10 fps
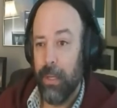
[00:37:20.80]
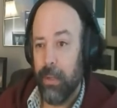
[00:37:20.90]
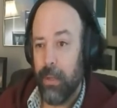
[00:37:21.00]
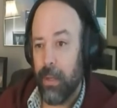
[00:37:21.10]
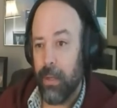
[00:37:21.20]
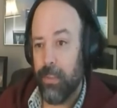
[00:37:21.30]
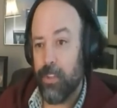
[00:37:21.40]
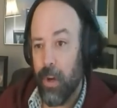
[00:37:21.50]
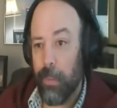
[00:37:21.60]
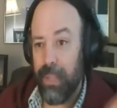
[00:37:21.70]
the
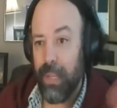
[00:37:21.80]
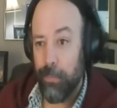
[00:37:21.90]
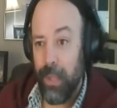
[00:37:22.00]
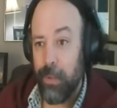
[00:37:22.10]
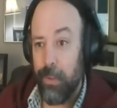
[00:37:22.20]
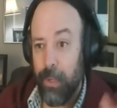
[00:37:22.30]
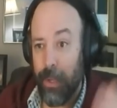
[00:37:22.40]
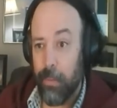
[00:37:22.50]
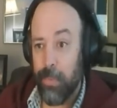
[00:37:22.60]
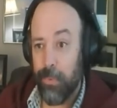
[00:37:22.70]
drop-down menu that
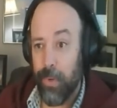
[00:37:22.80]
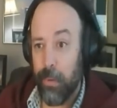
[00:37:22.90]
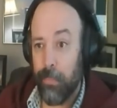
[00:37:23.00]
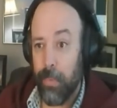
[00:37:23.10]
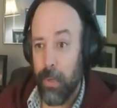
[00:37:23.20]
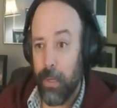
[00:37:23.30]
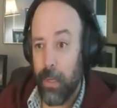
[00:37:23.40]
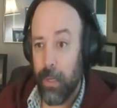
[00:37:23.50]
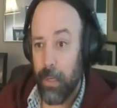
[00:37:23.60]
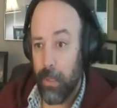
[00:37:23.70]
comes from
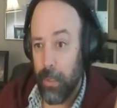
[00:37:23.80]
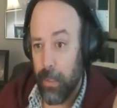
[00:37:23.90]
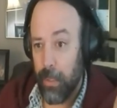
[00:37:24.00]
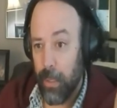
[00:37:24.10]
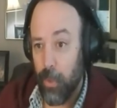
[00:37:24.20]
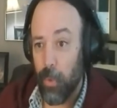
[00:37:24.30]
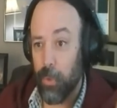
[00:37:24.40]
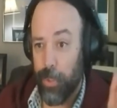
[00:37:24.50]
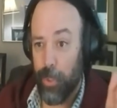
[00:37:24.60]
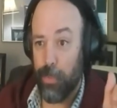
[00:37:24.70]
a Google
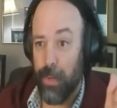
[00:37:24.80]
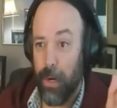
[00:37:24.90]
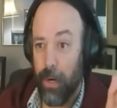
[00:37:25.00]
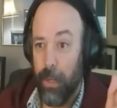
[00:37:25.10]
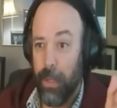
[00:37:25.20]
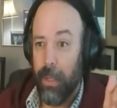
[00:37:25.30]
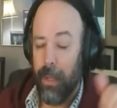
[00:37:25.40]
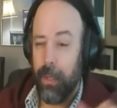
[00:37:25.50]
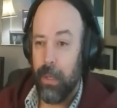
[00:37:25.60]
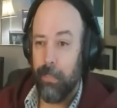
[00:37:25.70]
search bar.
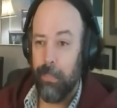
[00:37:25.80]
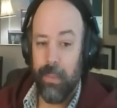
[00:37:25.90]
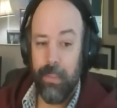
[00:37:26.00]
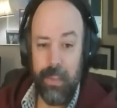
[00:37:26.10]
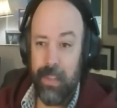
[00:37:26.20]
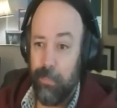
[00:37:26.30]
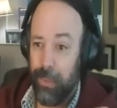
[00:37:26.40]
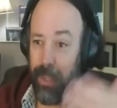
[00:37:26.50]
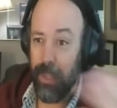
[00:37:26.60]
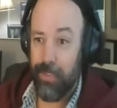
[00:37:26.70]
This, I
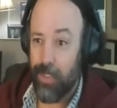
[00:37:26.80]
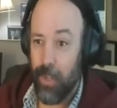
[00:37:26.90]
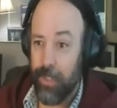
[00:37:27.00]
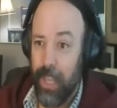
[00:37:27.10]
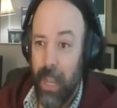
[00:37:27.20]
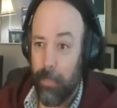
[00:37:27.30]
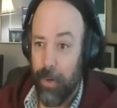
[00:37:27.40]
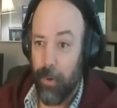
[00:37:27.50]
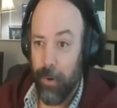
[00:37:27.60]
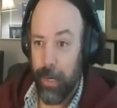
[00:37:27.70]
believe, is called the a
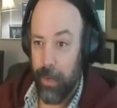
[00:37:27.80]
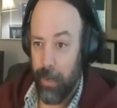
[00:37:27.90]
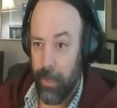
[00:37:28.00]
priori